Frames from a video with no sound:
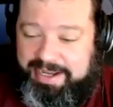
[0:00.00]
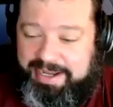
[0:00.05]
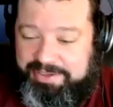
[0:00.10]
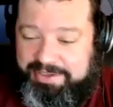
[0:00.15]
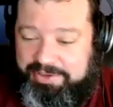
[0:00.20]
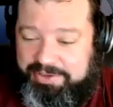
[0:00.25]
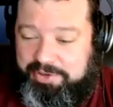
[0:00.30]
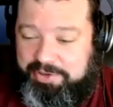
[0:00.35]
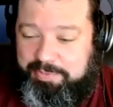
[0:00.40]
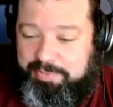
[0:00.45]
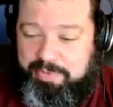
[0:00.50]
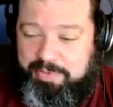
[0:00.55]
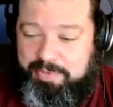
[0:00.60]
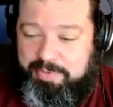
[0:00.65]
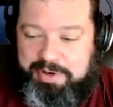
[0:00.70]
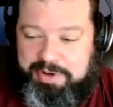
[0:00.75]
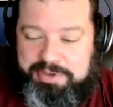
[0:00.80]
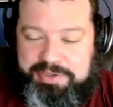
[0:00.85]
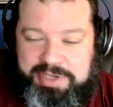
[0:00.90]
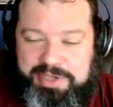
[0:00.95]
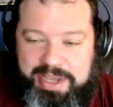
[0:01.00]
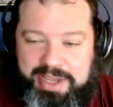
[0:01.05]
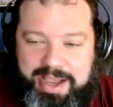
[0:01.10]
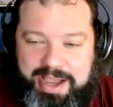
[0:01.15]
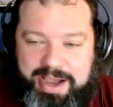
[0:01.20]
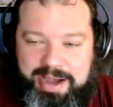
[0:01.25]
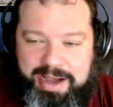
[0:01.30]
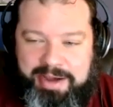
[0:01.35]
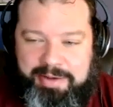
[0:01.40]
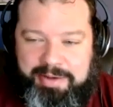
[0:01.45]
you could be worse.
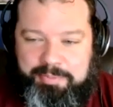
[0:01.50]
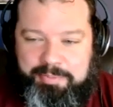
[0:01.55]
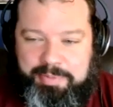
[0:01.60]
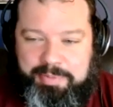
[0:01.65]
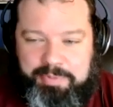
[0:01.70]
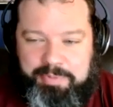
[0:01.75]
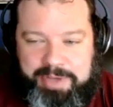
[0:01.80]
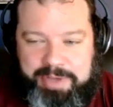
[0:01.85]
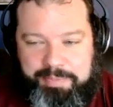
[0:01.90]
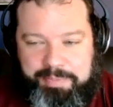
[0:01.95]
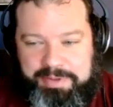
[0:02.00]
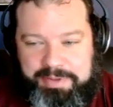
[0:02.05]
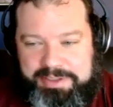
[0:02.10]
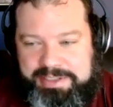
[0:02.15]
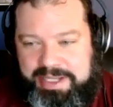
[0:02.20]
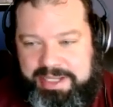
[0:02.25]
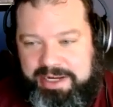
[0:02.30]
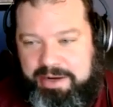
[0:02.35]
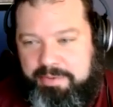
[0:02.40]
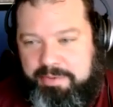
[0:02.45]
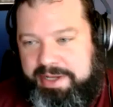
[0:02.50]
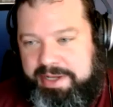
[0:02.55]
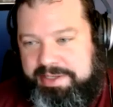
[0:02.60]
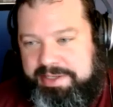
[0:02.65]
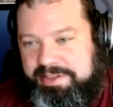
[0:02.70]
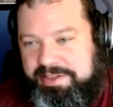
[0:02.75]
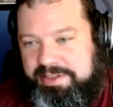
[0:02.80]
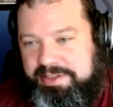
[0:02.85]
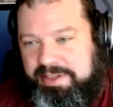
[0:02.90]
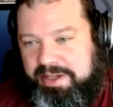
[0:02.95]
But a couple of
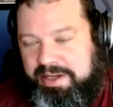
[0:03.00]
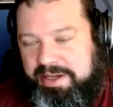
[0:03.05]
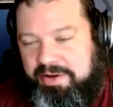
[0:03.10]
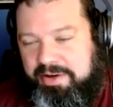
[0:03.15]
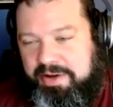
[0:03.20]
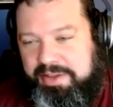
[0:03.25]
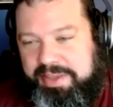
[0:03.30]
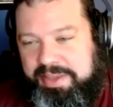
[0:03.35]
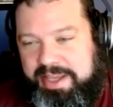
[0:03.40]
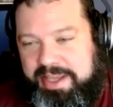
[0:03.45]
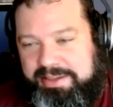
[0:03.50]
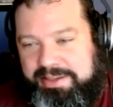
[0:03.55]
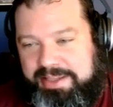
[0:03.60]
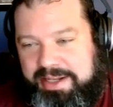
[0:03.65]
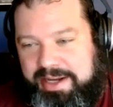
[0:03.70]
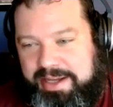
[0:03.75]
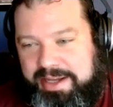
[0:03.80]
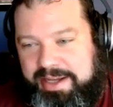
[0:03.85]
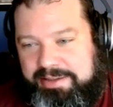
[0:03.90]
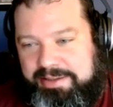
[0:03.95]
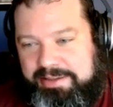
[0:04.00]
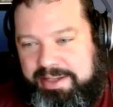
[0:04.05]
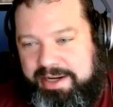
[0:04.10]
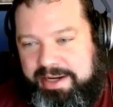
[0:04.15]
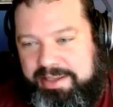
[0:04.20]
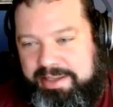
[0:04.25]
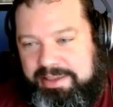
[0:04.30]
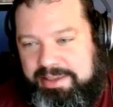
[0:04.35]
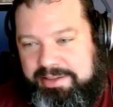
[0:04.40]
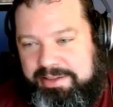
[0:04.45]
takeaways on that
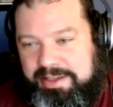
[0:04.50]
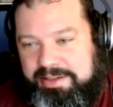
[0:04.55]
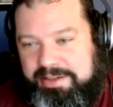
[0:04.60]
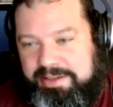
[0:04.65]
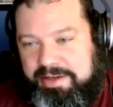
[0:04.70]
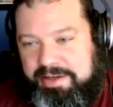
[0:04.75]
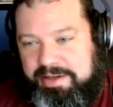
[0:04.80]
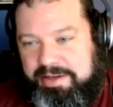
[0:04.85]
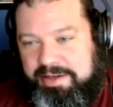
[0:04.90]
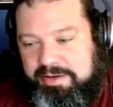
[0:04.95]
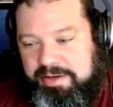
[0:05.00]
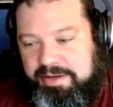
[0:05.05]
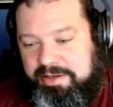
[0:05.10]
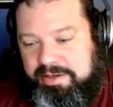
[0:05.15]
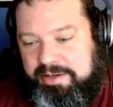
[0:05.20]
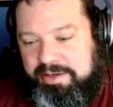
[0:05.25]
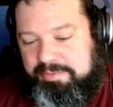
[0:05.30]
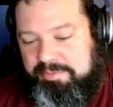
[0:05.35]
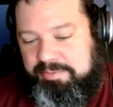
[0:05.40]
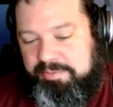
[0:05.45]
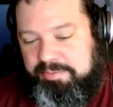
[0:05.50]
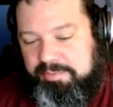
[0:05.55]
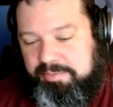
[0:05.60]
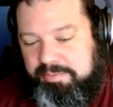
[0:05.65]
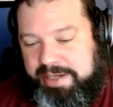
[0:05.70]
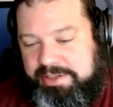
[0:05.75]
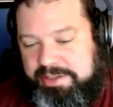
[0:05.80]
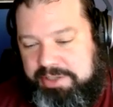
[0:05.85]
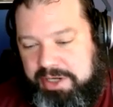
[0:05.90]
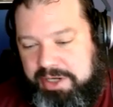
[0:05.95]
I think that in
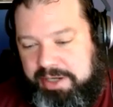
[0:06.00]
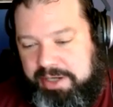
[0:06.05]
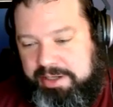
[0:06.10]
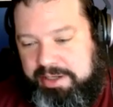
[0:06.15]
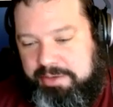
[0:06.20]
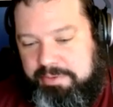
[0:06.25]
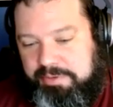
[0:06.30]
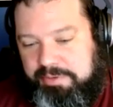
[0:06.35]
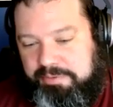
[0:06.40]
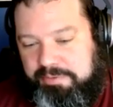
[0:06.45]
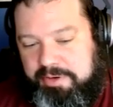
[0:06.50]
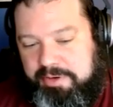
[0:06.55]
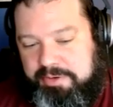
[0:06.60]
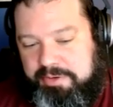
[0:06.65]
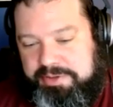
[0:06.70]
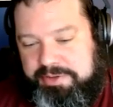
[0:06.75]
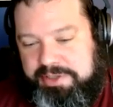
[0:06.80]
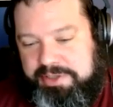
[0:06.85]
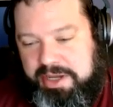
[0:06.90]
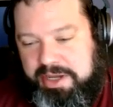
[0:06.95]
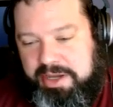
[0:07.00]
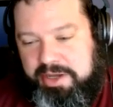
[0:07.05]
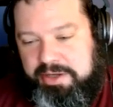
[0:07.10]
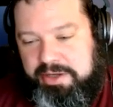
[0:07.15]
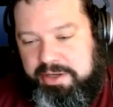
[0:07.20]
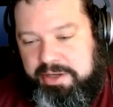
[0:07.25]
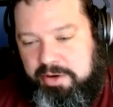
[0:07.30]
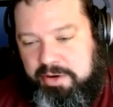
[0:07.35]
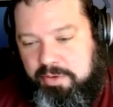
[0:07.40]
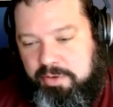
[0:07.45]
my talking with folks,
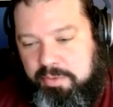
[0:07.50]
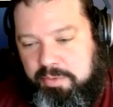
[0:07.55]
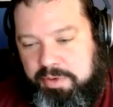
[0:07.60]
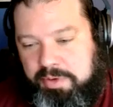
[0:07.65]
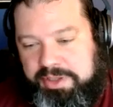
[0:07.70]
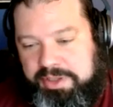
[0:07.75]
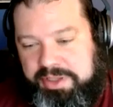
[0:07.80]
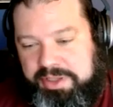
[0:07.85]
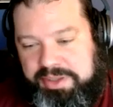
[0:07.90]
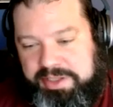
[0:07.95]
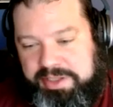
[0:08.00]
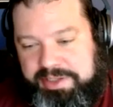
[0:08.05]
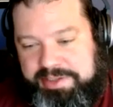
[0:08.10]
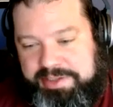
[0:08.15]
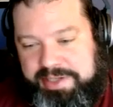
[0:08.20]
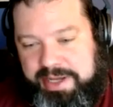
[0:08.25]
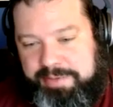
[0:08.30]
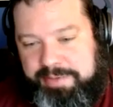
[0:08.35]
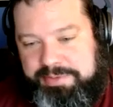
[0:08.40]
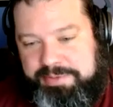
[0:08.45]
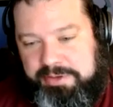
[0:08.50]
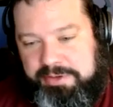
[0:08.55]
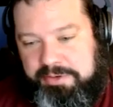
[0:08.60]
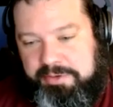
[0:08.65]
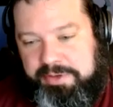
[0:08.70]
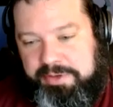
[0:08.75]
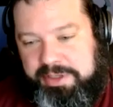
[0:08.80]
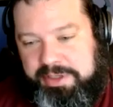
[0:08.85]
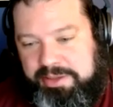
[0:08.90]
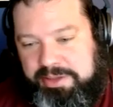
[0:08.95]
one of the things
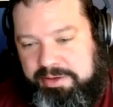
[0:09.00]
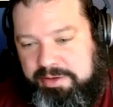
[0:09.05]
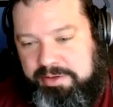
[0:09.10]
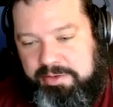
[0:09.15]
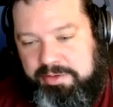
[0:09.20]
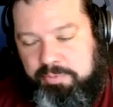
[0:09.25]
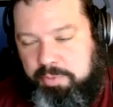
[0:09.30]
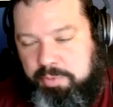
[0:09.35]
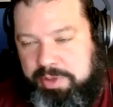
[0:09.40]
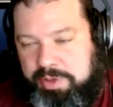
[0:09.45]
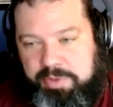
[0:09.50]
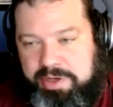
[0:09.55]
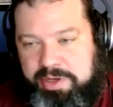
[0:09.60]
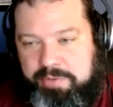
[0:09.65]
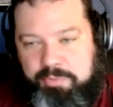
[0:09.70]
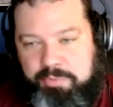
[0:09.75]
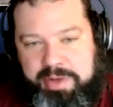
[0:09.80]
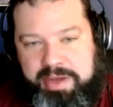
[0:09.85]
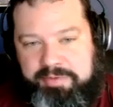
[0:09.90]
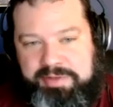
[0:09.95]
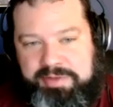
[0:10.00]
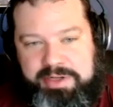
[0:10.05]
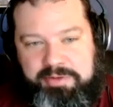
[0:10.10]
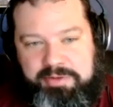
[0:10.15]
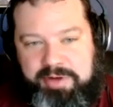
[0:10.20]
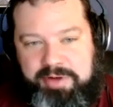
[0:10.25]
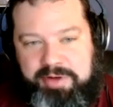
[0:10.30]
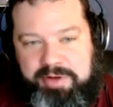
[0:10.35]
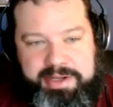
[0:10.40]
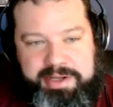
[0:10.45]
absolutely we have D
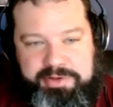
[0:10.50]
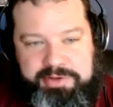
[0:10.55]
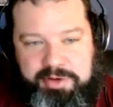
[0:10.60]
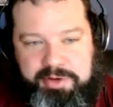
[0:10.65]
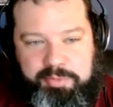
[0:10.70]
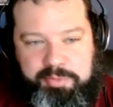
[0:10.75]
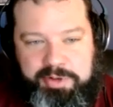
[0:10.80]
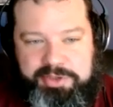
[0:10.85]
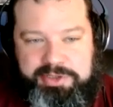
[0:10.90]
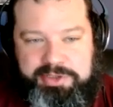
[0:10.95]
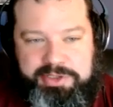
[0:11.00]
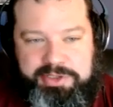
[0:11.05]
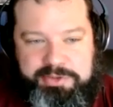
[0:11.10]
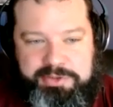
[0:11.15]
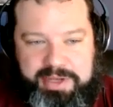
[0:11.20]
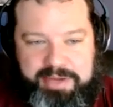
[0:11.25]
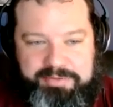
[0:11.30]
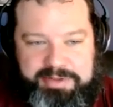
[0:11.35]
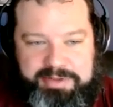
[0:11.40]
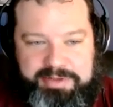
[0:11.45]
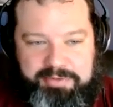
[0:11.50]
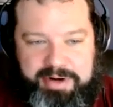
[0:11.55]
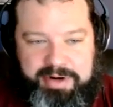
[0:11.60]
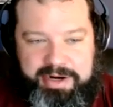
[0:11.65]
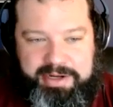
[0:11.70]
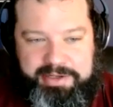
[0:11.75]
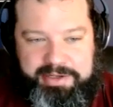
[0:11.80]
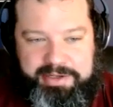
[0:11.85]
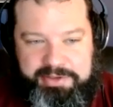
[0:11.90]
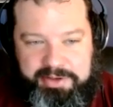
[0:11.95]
ratings on bridges, we have D
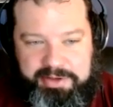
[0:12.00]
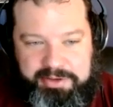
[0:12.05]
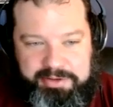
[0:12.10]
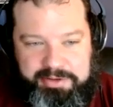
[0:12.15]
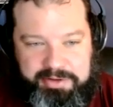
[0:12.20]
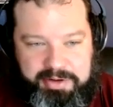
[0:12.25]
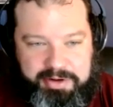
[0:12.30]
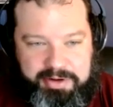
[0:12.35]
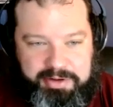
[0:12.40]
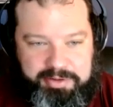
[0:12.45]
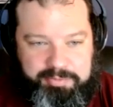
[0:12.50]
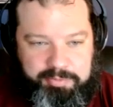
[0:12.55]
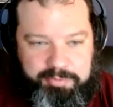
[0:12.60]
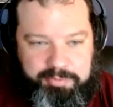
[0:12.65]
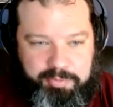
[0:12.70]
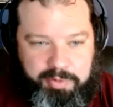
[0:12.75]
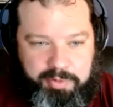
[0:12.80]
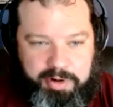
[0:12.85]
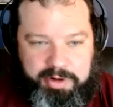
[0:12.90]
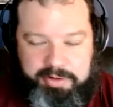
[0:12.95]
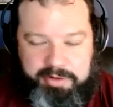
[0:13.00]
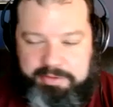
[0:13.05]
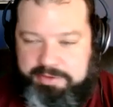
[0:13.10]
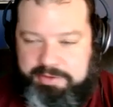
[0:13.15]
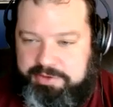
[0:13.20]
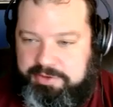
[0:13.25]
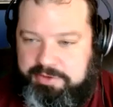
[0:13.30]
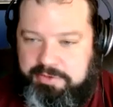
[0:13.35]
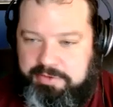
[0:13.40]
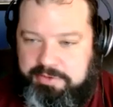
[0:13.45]
ratings on water
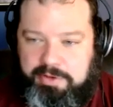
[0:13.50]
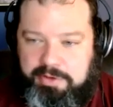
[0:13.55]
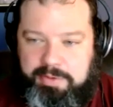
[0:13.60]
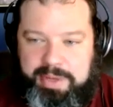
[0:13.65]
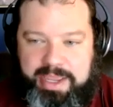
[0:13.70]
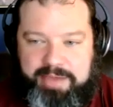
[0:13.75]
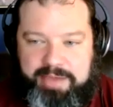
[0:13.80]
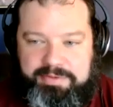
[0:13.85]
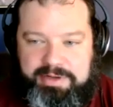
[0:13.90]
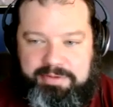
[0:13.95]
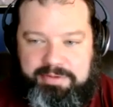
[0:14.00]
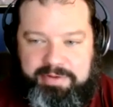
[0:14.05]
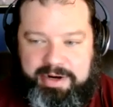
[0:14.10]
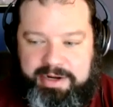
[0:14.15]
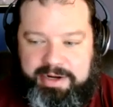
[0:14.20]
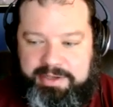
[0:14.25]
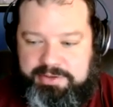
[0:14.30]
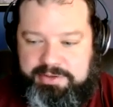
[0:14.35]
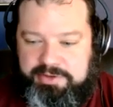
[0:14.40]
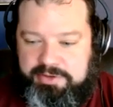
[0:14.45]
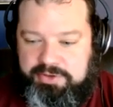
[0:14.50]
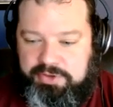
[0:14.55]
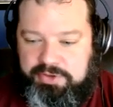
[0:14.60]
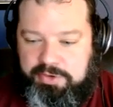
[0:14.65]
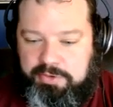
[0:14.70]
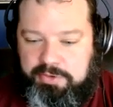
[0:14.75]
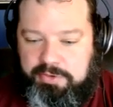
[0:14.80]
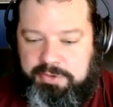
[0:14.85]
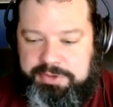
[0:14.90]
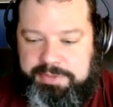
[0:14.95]
and sewer, we have D ratings on
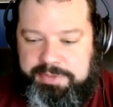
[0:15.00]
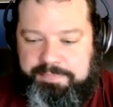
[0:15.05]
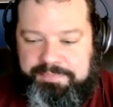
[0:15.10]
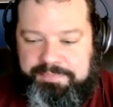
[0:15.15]
schools.